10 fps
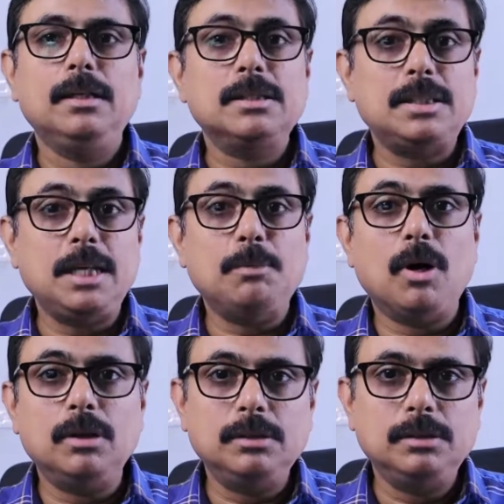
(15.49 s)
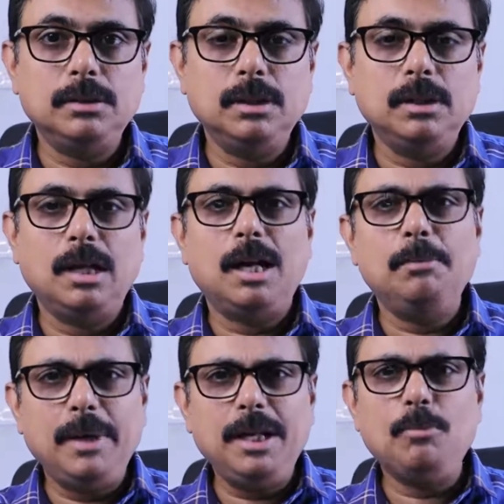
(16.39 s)
Seaborn
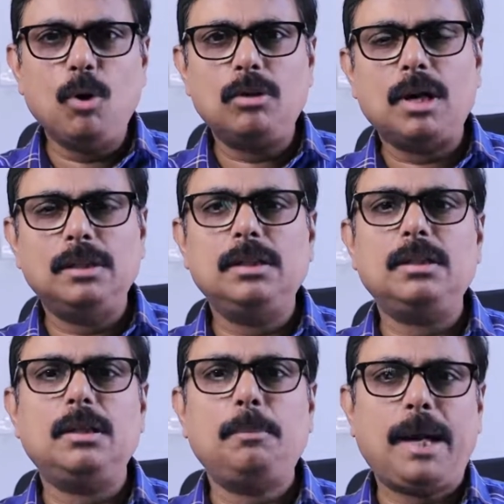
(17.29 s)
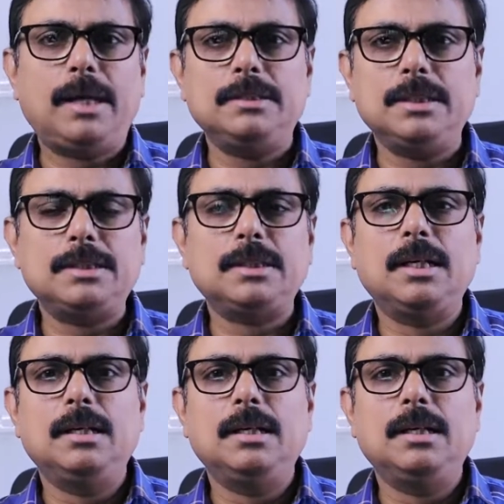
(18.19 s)
and many more other packages.